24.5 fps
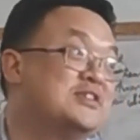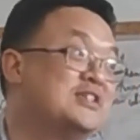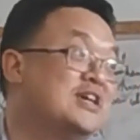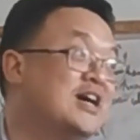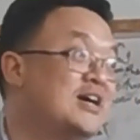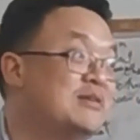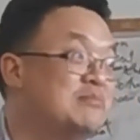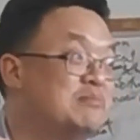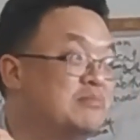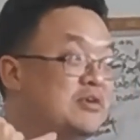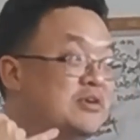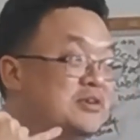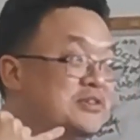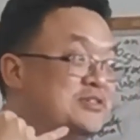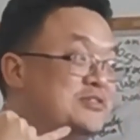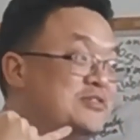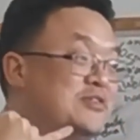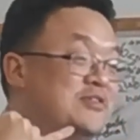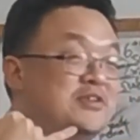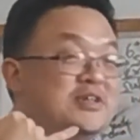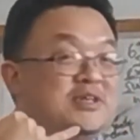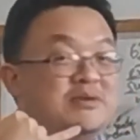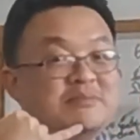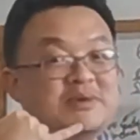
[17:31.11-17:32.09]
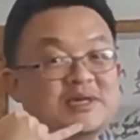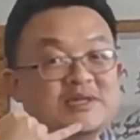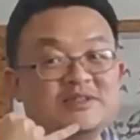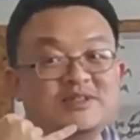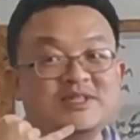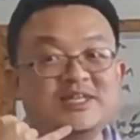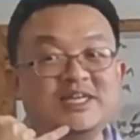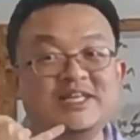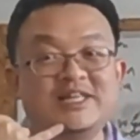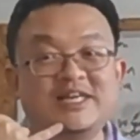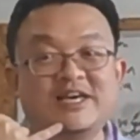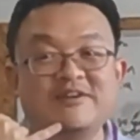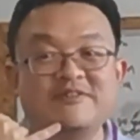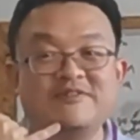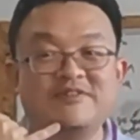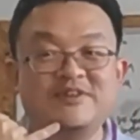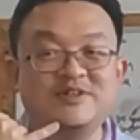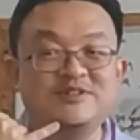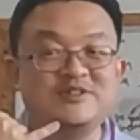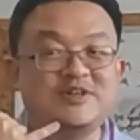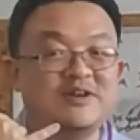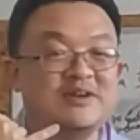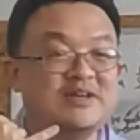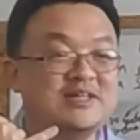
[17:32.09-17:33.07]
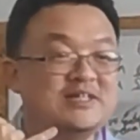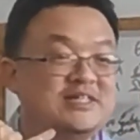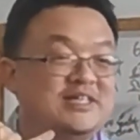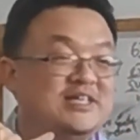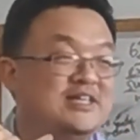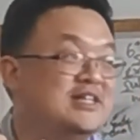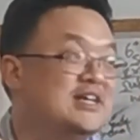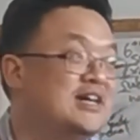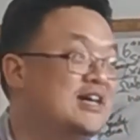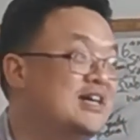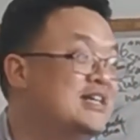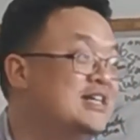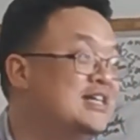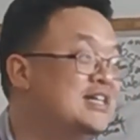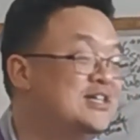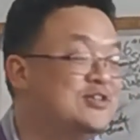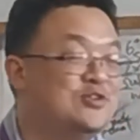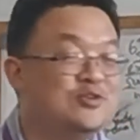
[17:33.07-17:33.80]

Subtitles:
Tan, boss, sorry, my kid have HND lah.